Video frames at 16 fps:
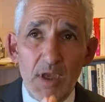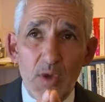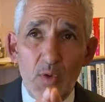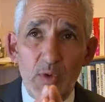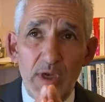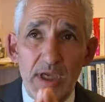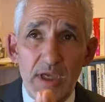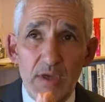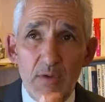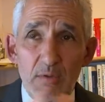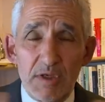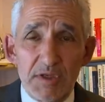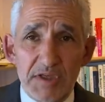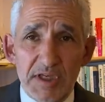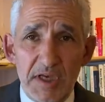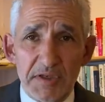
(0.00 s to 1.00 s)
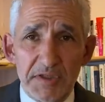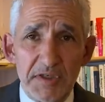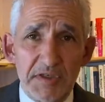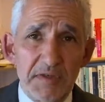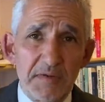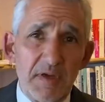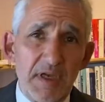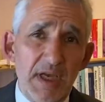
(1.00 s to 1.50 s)
we discuss
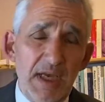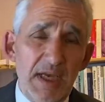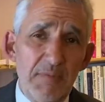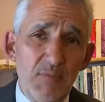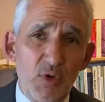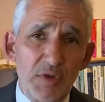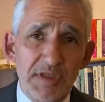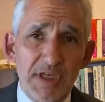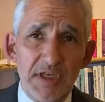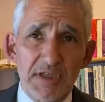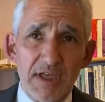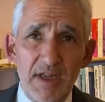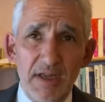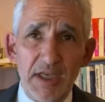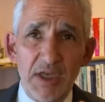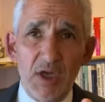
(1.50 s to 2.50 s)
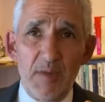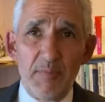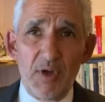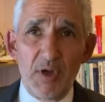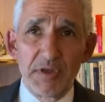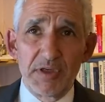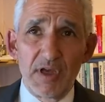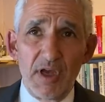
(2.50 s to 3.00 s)
this in more detail in our
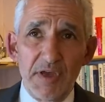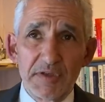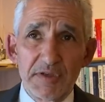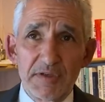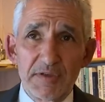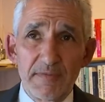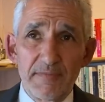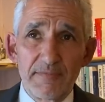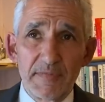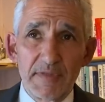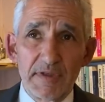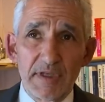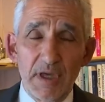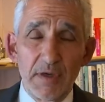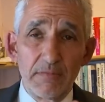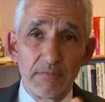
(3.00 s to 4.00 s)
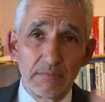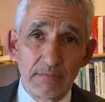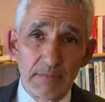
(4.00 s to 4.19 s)
podcasts. So